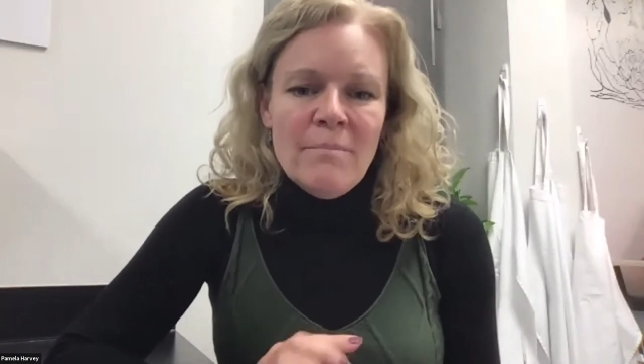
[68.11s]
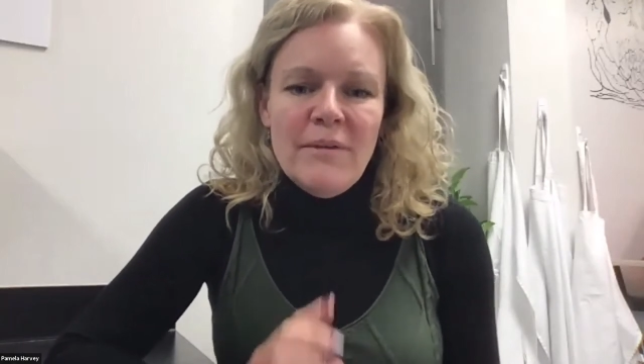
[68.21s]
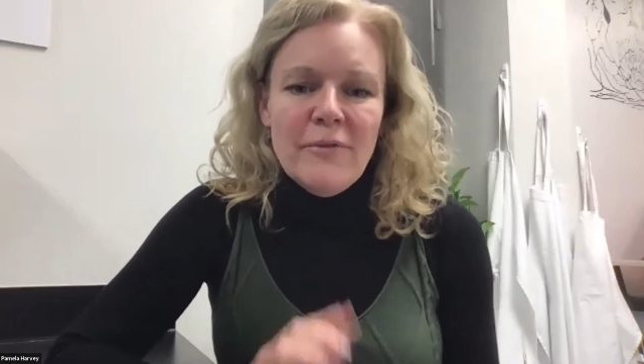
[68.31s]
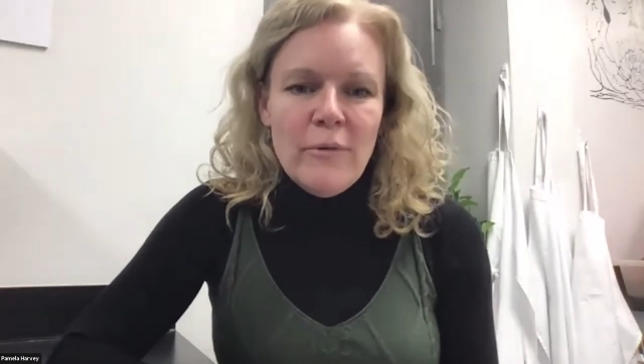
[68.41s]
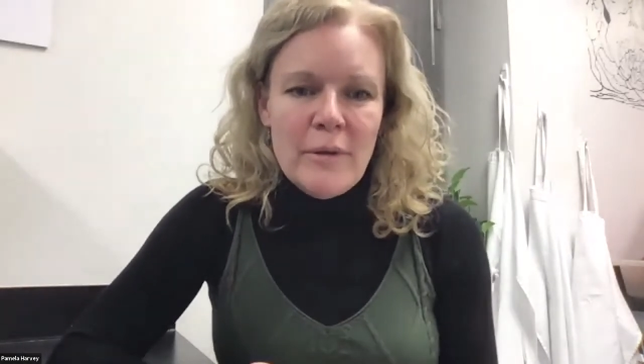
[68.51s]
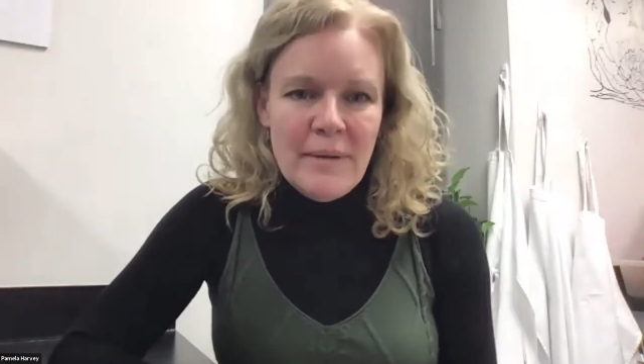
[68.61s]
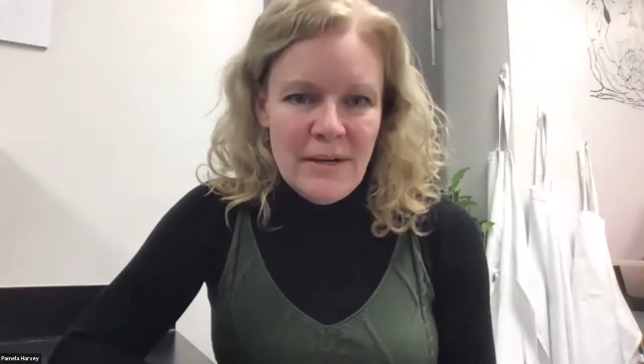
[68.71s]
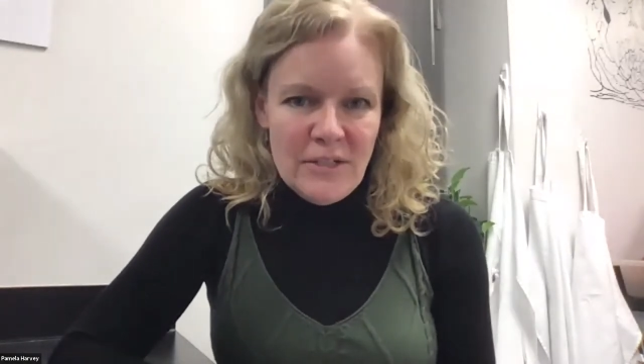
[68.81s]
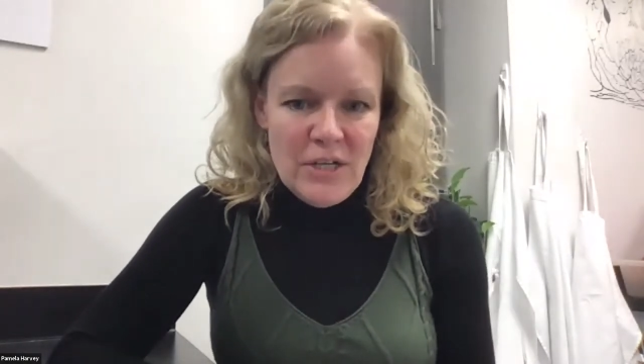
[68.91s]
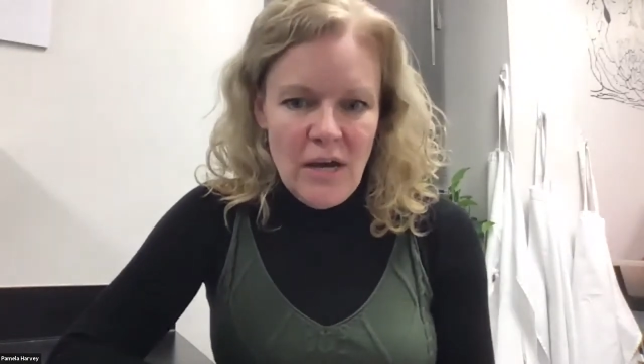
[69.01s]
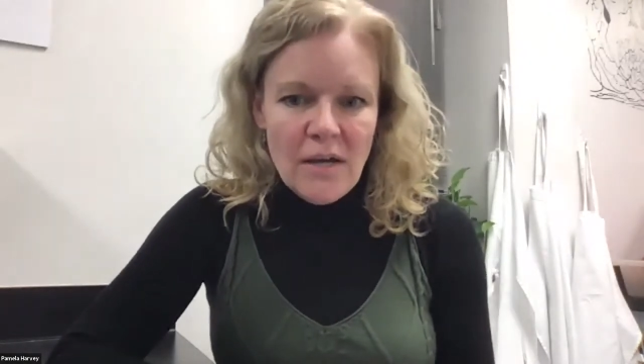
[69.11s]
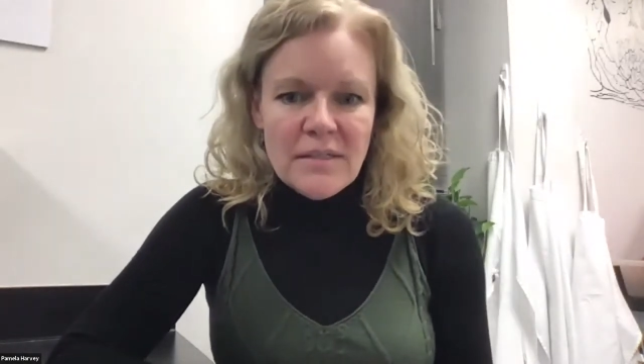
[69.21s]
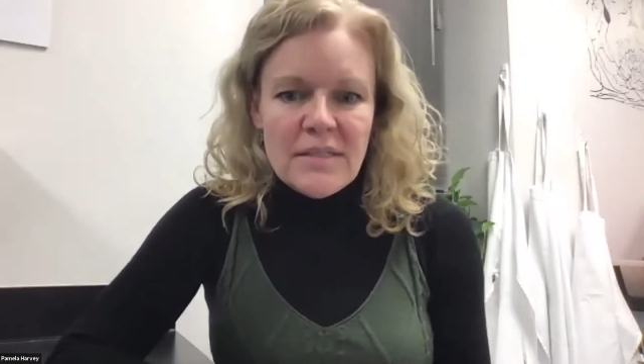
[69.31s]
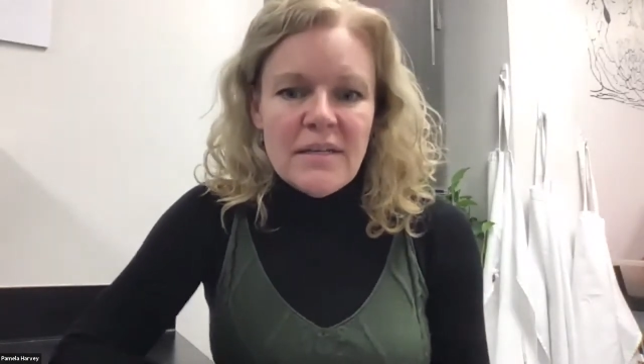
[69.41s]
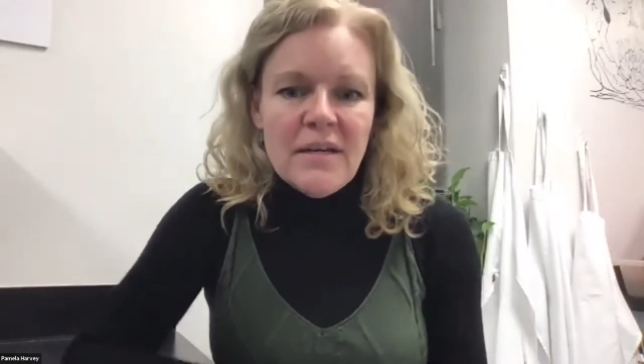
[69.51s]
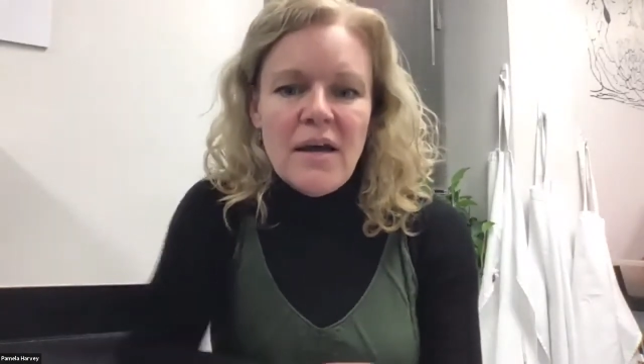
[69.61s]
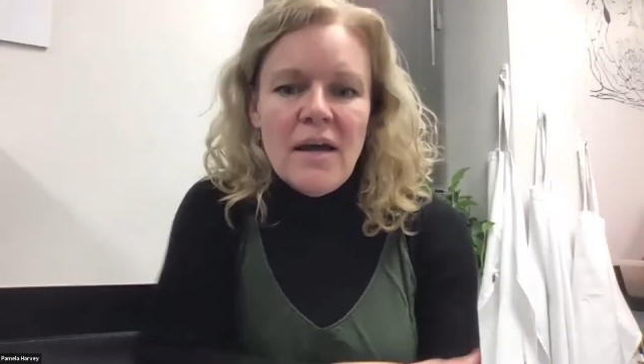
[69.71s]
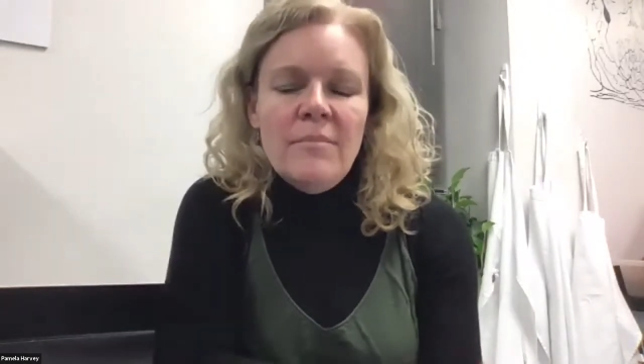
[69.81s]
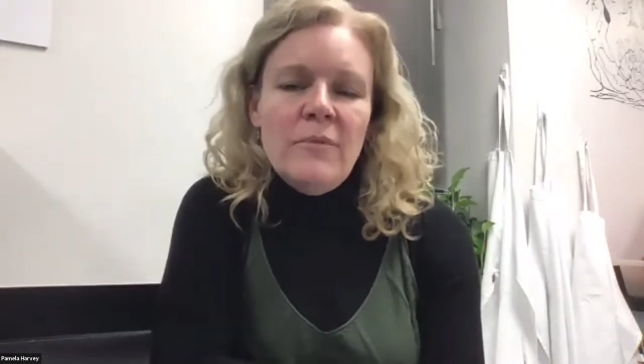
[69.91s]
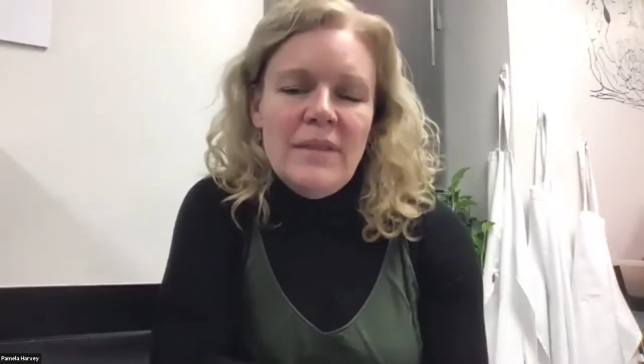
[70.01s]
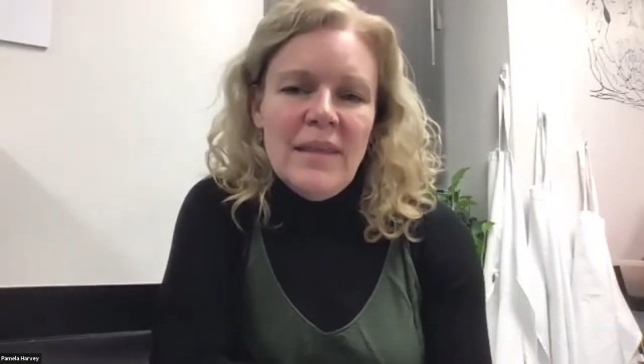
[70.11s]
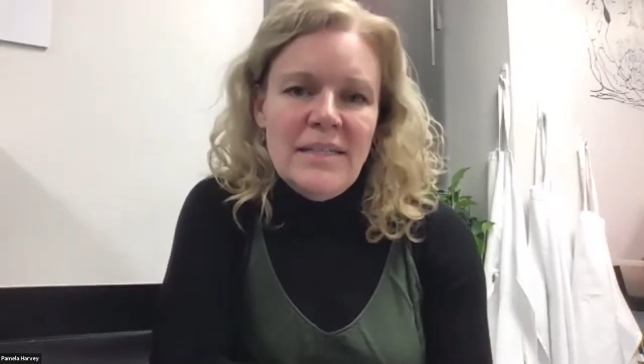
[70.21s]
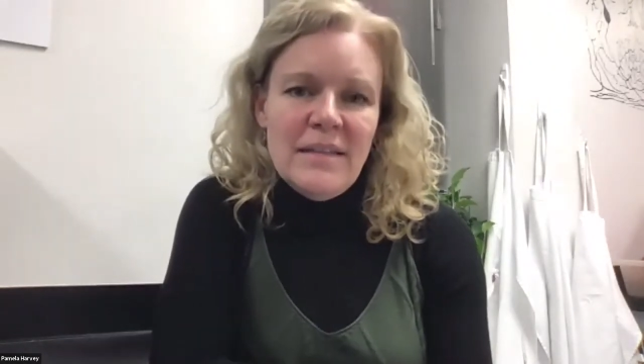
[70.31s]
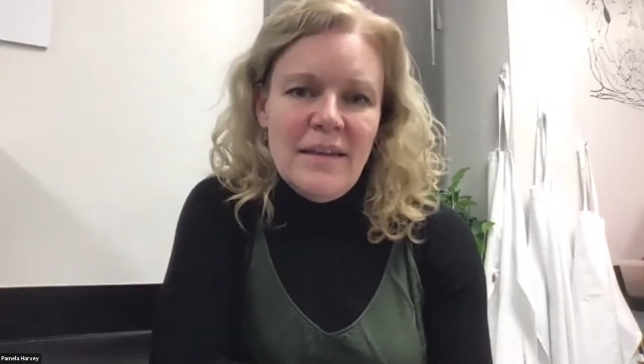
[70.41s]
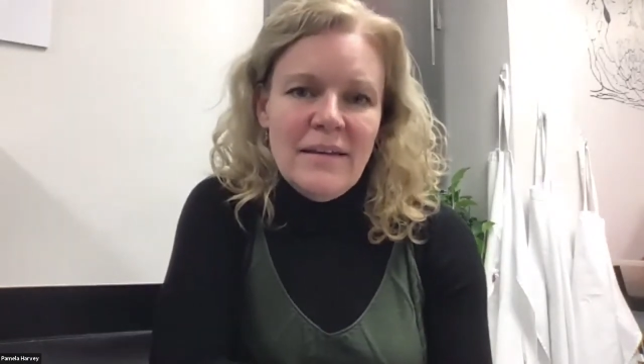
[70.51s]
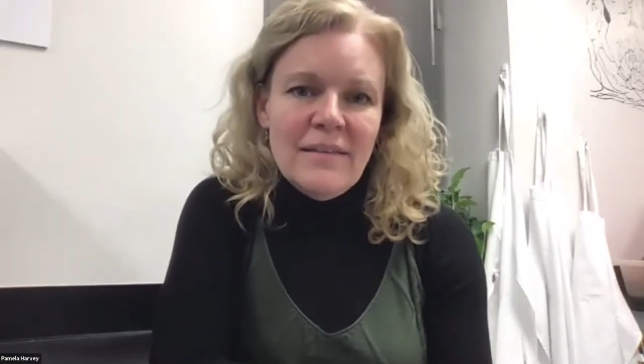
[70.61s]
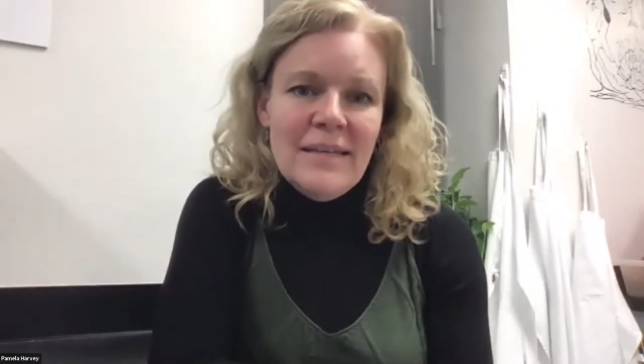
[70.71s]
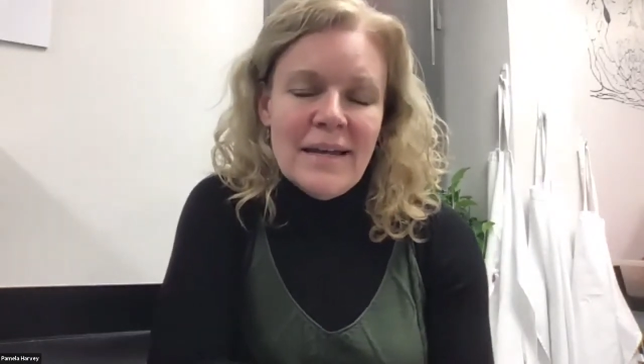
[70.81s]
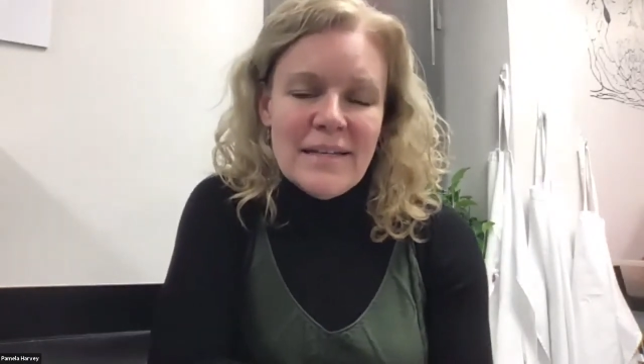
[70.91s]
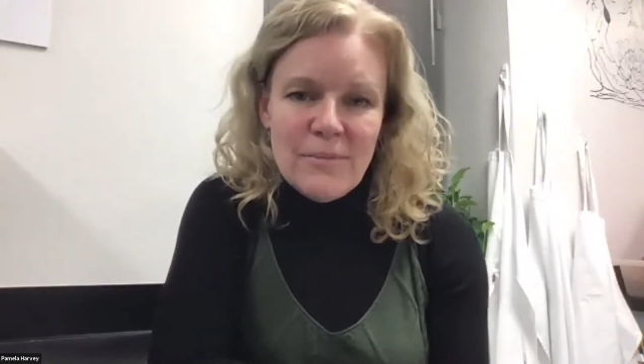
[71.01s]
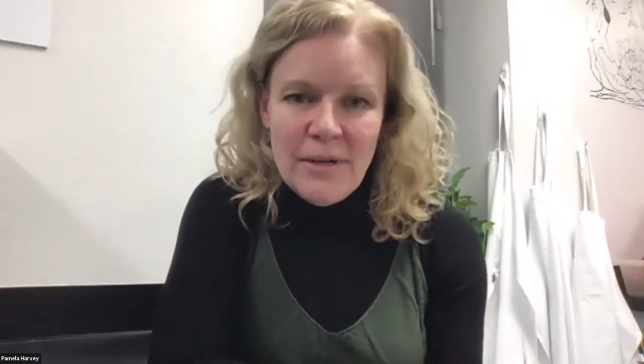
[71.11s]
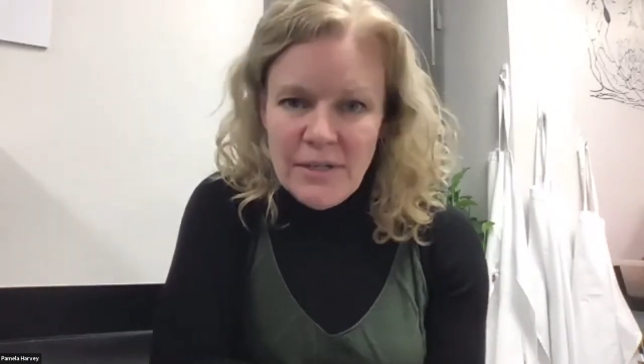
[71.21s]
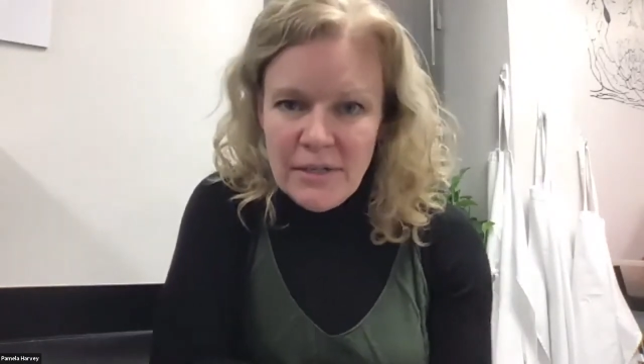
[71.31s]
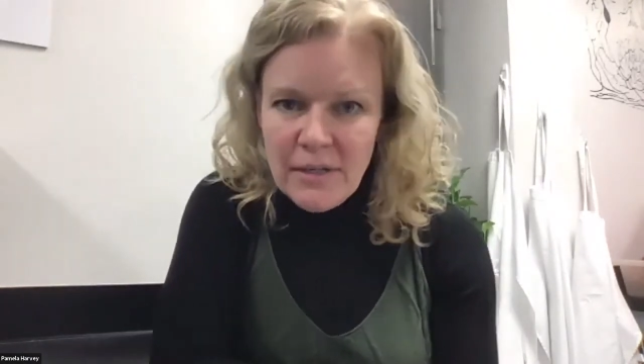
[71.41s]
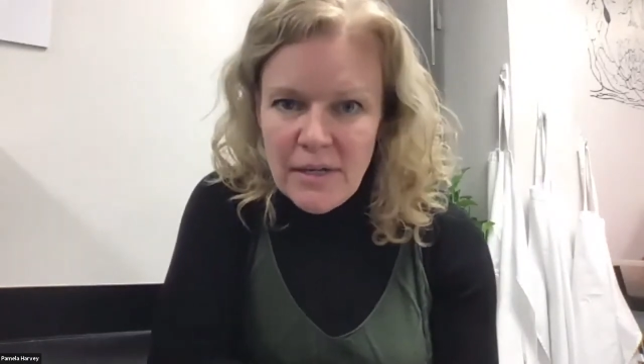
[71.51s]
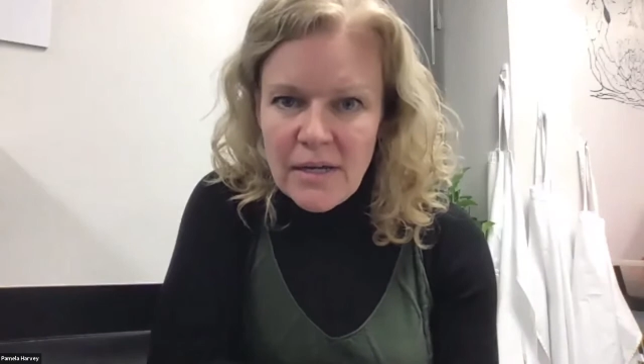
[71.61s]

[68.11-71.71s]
Before we begin our talks, we'd like to thank Lee Nicewander,